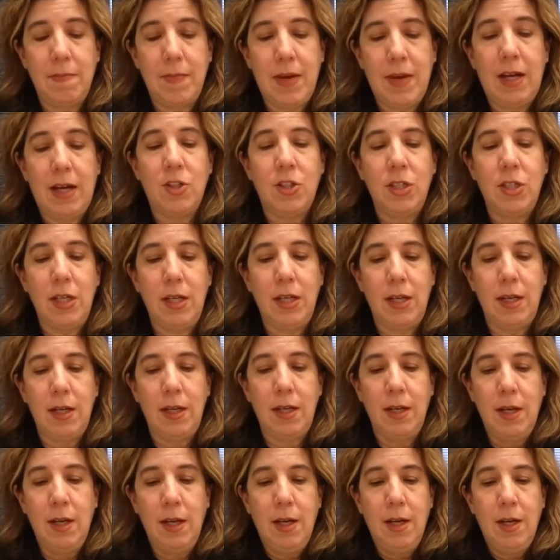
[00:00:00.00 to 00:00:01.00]
how
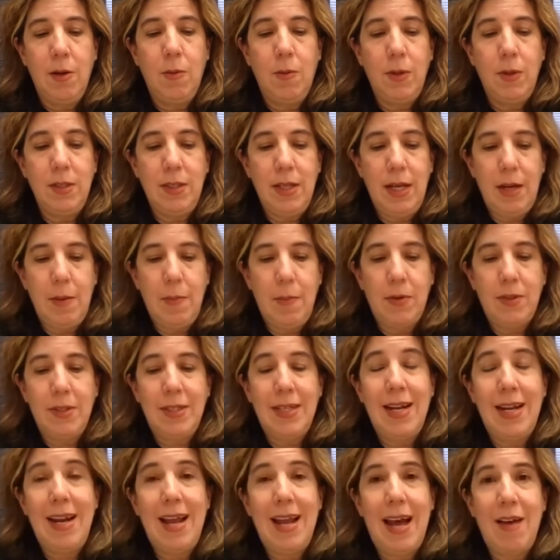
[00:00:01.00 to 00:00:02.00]
she was able
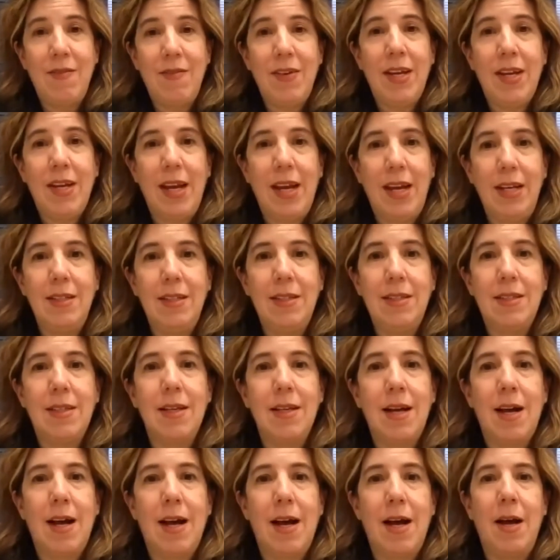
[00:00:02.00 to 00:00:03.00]
to navigate
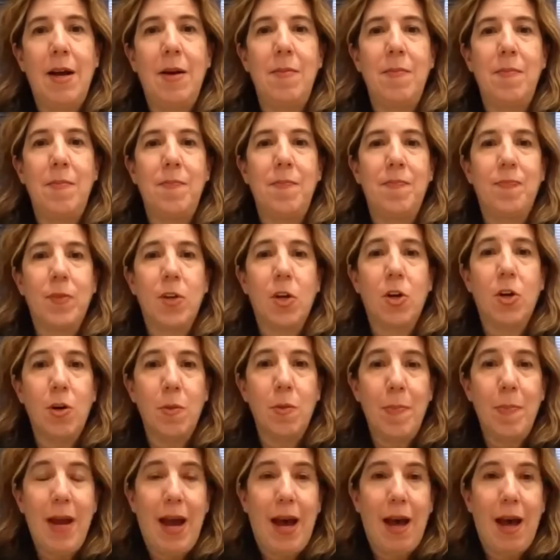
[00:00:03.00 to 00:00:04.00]

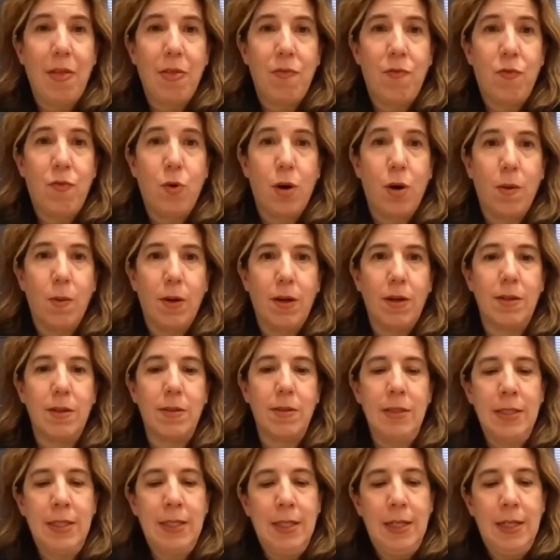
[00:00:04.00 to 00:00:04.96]
her path forward.